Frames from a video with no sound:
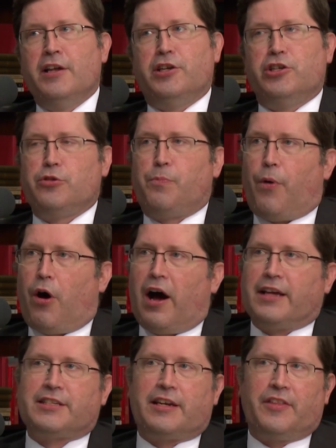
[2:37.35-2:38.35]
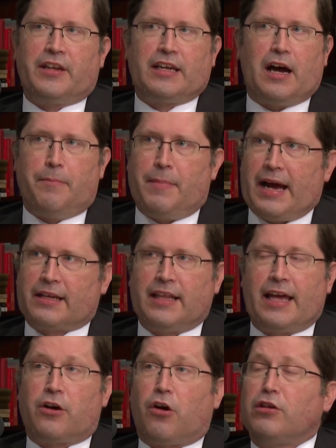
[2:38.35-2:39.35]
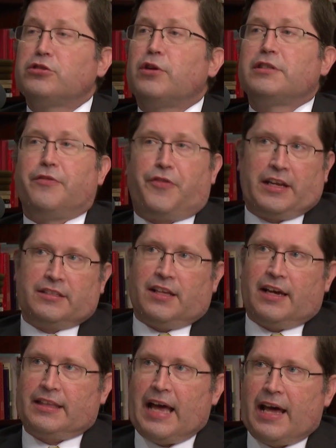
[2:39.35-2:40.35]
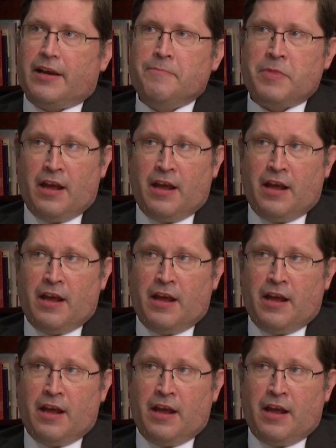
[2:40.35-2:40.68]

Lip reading: did you pause it and then come back later, all sorts of things like that,